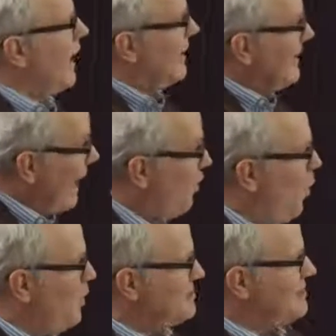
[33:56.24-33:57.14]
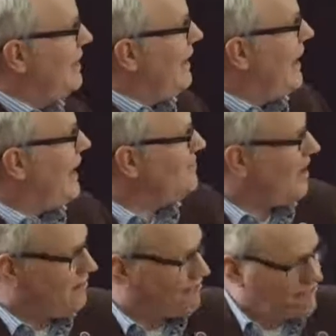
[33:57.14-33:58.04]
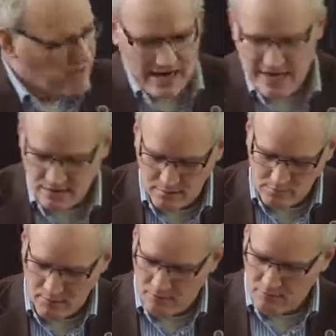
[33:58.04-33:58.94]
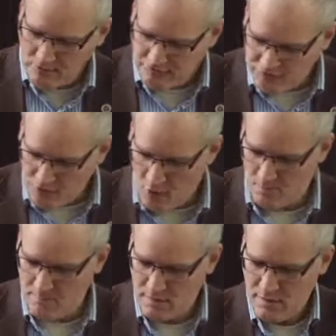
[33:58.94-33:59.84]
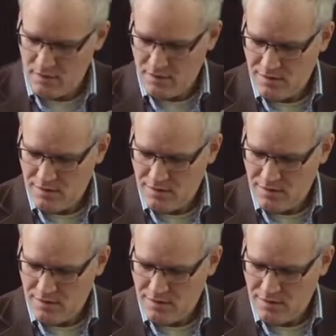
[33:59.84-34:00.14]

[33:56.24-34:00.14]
And now what we're seeing is a freedom from